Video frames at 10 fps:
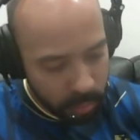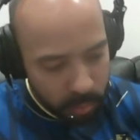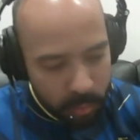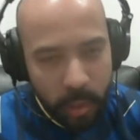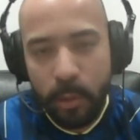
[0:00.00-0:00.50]

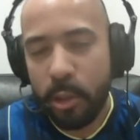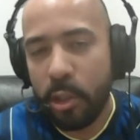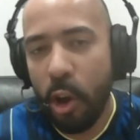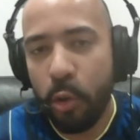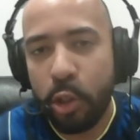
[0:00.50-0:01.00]

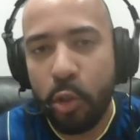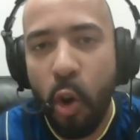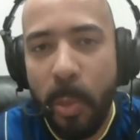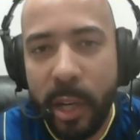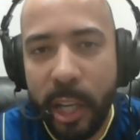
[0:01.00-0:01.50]
So,
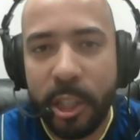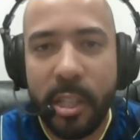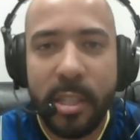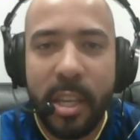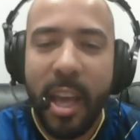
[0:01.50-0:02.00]
score
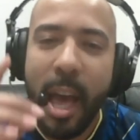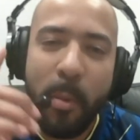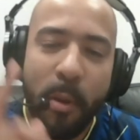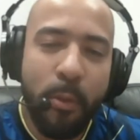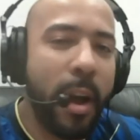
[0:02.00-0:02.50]
predictions. And
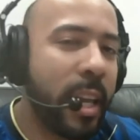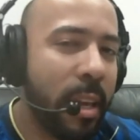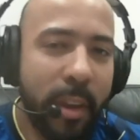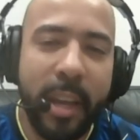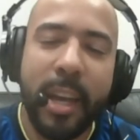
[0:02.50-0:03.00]
before I give
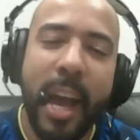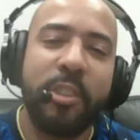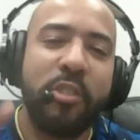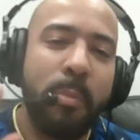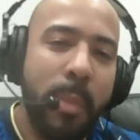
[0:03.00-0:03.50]
it,
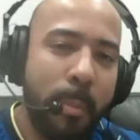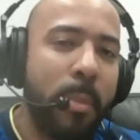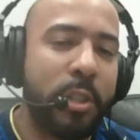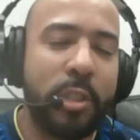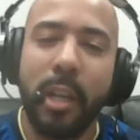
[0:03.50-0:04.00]
guys,
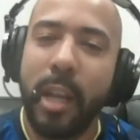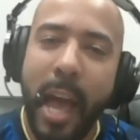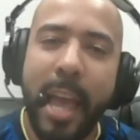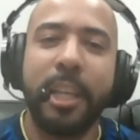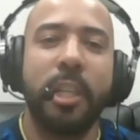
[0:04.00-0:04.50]
remember to
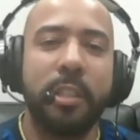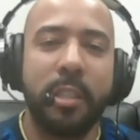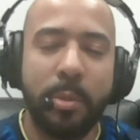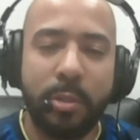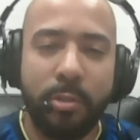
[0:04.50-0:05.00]
like, share, and
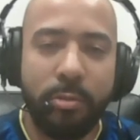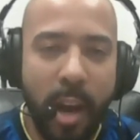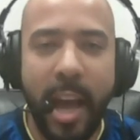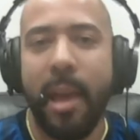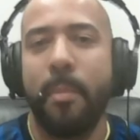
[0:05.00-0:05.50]

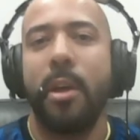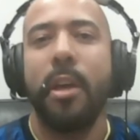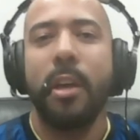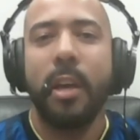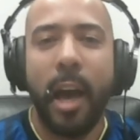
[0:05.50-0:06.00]
subscribe.
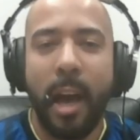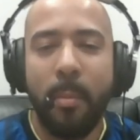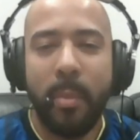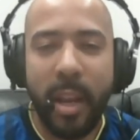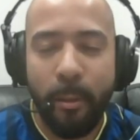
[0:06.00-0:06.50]

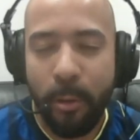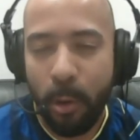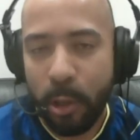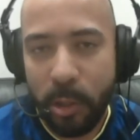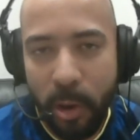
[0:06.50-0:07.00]
Let
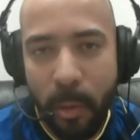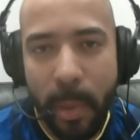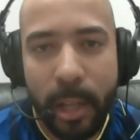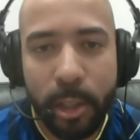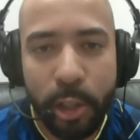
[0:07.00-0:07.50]
folks know
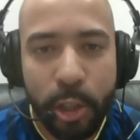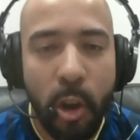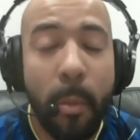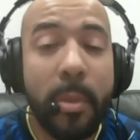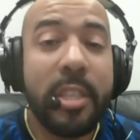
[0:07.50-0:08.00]
about the
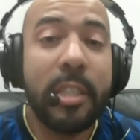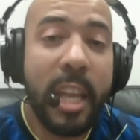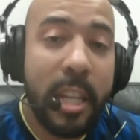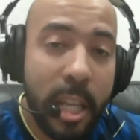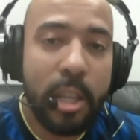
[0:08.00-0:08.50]
show, and
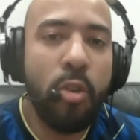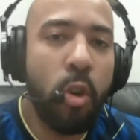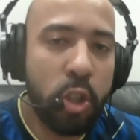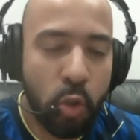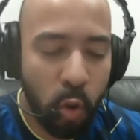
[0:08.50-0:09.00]
send in your
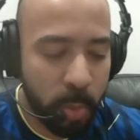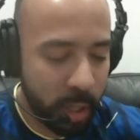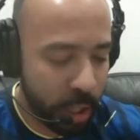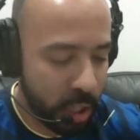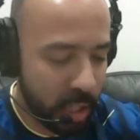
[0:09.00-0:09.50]
score
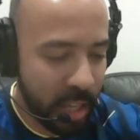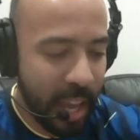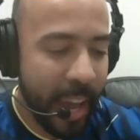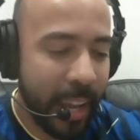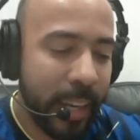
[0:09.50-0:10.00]
predictions,
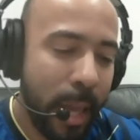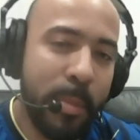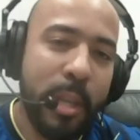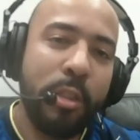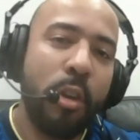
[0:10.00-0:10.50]
and let
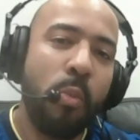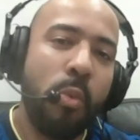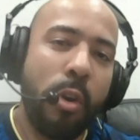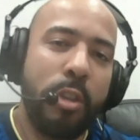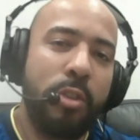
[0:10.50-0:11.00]
me know
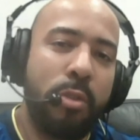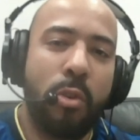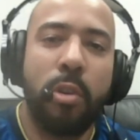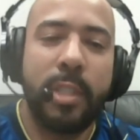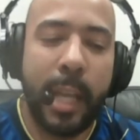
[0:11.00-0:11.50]
what
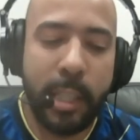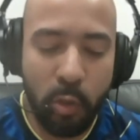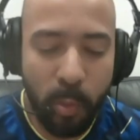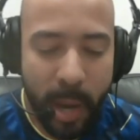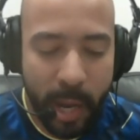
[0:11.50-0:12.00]
your
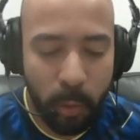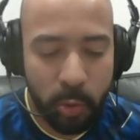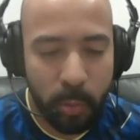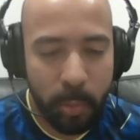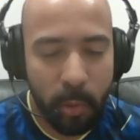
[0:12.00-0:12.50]
tactical battles,
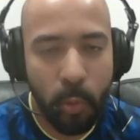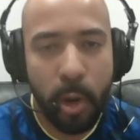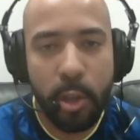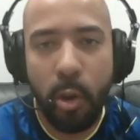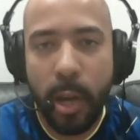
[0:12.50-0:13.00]

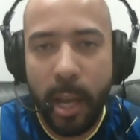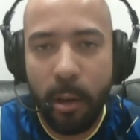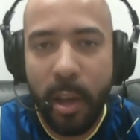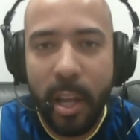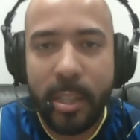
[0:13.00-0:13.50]
what your kind
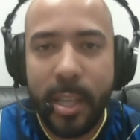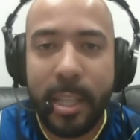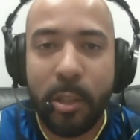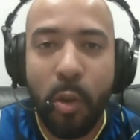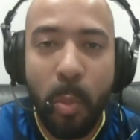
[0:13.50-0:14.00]
of
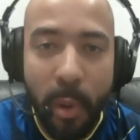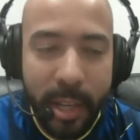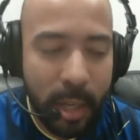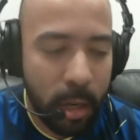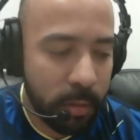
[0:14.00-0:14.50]
tactical
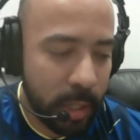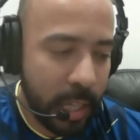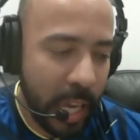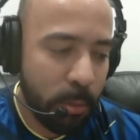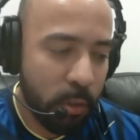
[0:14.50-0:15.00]
breakdown of the
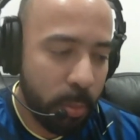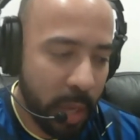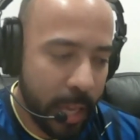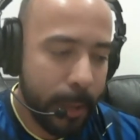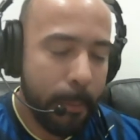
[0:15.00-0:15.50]
game would
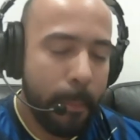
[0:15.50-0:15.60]
be.